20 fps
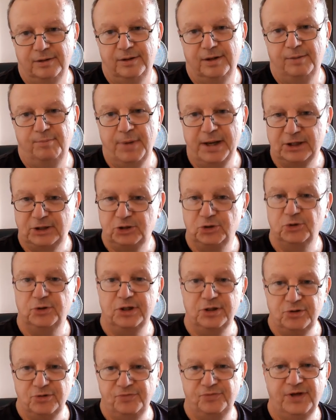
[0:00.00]
make sure
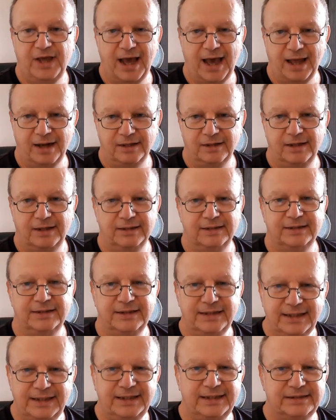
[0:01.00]
that you've got at
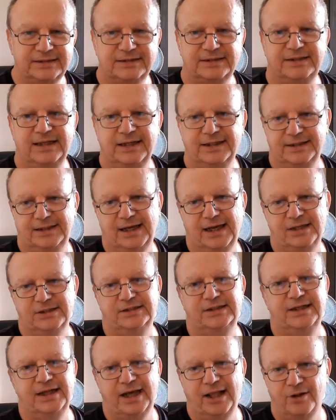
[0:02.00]
least $10,000
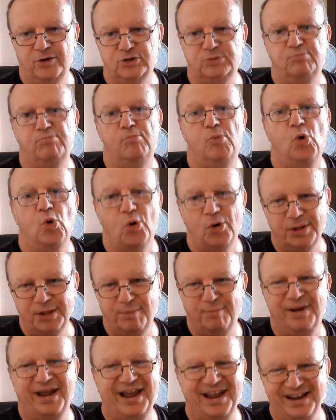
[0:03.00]
more in the
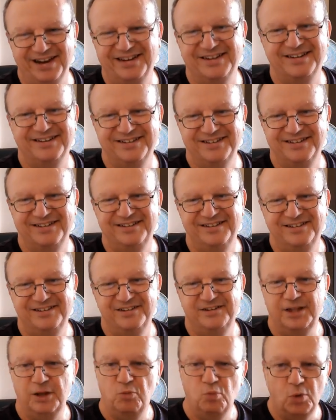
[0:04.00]
bank
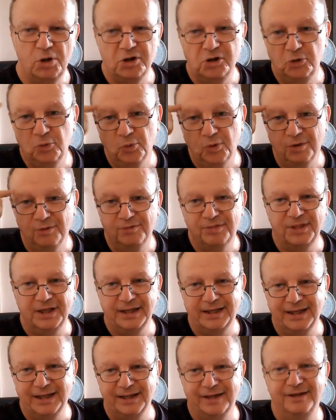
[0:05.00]
than what you were
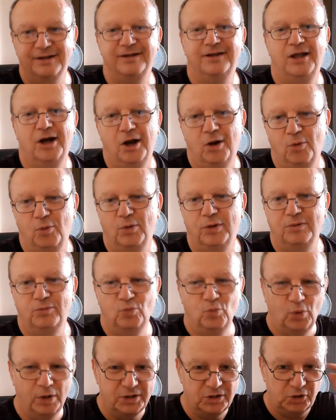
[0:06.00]
thinking, you know,
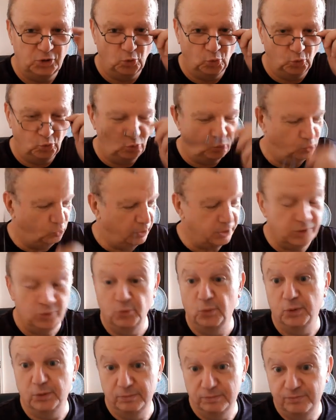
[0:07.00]
what you
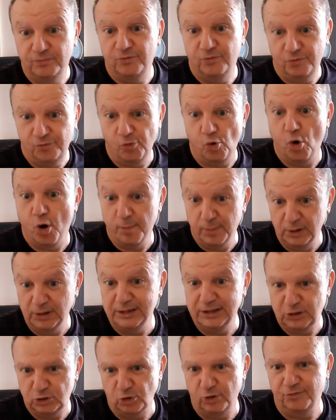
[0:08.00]
were
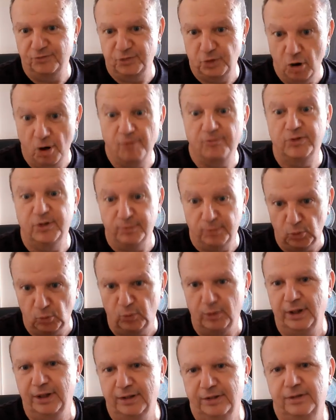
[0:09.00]
formerly sort of comfortable
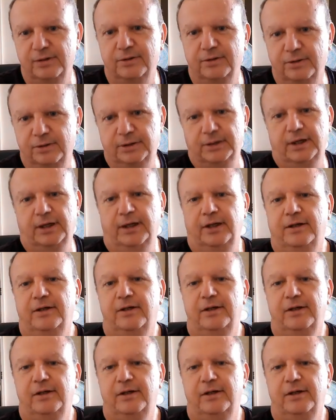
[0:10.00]
with, okay?